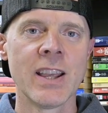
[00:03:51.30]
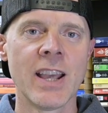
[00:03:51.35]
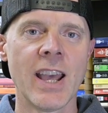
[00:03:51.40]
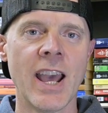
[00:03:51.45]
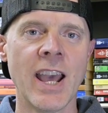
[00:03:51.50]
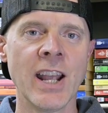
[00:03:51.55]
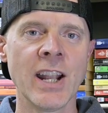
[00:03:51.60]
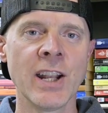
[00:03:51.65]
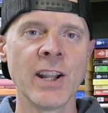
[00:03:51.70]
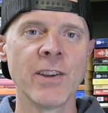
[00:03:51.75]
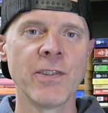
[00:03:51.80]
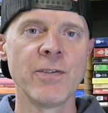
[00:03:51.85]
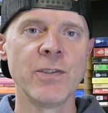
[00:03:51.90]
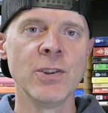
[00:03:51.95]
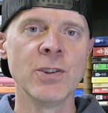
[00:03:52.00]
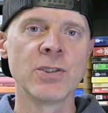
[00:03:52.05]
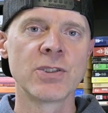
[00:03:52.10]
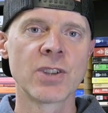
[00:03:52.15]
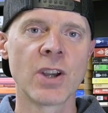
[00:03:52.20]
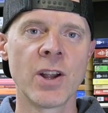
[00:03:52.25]
and if
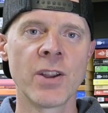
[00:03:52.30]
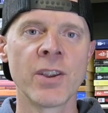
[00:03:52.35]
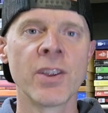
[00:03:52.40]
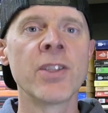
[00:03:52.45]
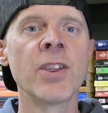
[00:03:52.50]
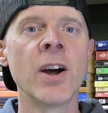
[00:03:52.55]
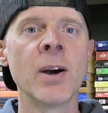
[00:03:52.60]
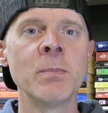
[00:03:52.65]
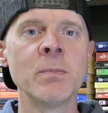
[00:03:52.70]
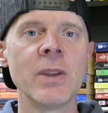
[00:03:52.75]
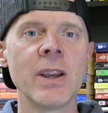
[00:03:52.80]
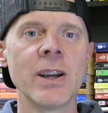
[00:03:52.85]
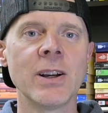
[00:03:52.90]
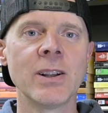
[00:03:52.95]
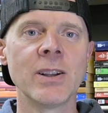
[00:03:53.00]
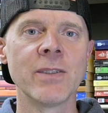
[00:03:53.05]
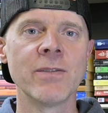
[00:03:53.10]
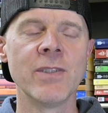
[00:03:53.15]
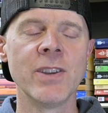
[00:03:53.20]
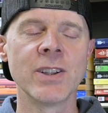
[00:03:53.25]
you saw the
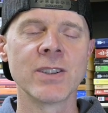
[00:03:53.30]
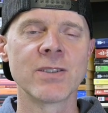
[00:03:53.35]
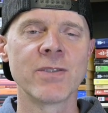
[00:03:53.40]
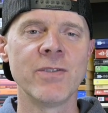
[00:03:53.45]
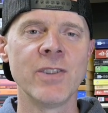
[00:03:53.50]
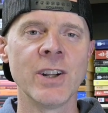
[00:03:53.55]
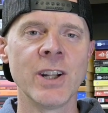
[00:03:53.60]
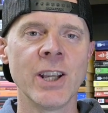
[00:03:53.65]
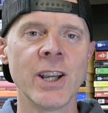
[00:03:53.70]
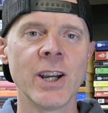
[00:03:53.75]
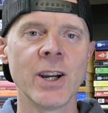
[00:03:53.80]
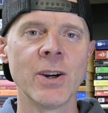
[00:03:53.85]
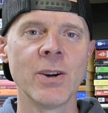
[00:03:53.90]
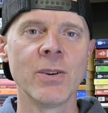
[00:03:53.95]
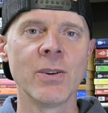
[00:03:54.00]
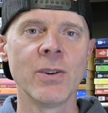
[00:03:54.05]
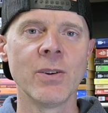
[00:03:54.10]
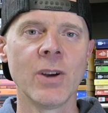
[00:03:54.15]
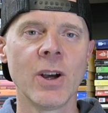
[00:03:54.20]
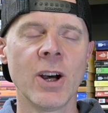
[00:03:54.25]
thumbnail of this
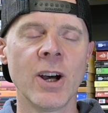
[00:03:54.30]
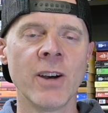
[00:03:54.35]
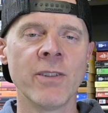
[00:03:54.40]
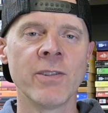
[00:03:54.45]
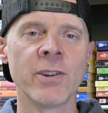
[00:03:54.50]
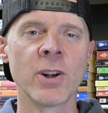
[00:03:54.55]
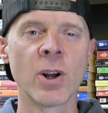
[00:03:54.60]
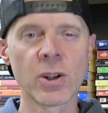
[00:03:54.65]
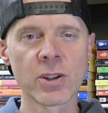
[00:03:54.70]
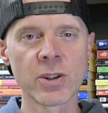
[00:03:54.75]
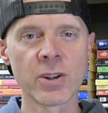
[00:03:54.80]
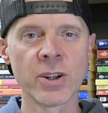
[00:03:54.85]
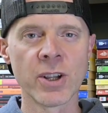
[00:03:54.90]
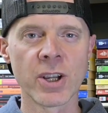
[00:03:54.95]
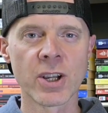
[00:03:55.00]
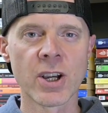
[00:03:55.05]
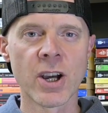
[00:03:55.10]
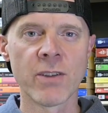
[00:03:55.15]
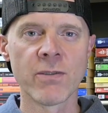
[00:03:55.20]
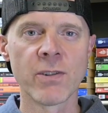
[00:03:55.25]
video of an
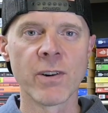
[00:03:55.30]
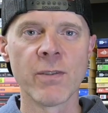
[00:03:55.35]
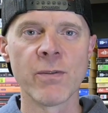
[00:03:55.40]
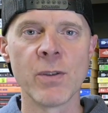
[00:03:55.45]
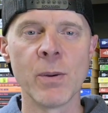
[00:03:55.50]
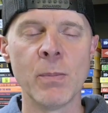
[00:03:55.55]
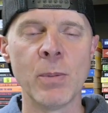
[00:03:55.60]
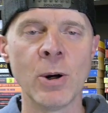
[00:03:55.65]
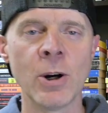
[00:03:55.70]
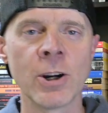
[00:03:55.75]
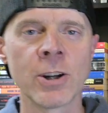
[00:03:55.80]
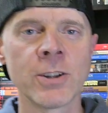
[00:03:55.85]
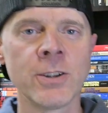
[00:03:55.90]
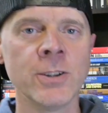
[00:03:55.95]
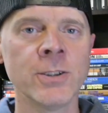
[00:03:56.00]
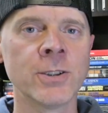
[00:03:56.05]
alternate cover of the book,